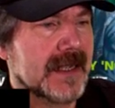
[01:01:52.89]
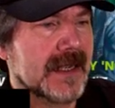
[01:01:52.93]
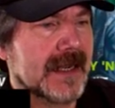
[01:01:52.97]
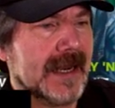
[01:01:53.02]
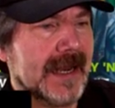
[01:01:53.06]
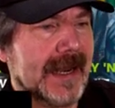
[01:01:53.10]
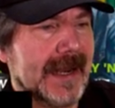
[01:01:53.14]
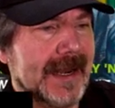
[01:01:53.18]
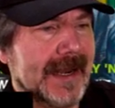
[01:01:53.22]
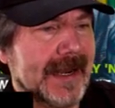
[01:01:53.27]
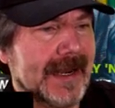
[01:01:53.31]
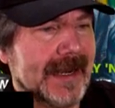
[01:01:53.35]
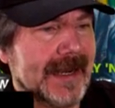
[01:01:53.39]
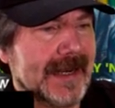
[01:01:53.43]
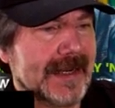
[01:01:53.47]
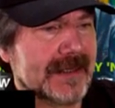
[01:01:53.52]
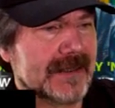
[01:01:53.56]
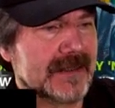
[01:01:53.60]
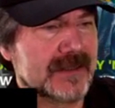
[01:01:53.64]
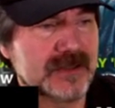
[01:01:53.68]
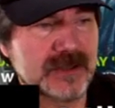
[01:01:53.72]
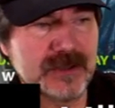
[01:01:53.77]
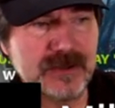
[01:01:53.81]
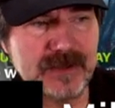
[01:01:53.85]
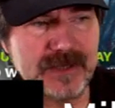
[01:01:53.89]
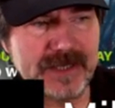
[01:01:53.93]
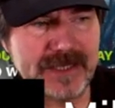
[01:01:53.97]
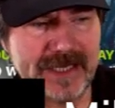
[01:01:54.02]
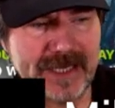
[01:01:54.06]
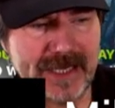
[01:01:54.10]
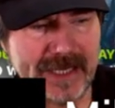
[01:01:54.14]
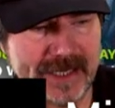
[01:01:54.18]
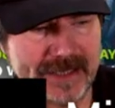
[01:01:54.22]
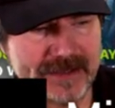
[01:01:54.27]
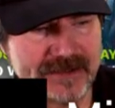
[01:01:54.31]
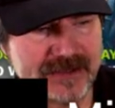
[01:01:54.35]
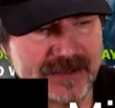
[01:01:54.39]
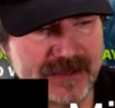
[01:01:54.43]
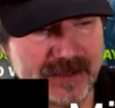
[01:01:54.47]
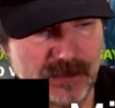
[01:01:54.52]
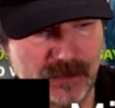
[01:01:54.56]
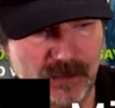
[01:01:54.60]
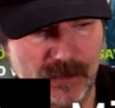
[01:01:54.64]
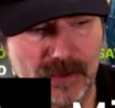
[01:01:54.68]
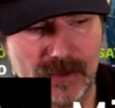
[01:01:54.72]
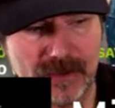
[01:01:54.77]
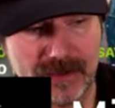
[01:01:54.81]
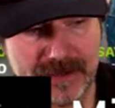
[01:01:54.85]
and do they actually
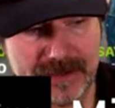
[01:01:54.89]
work?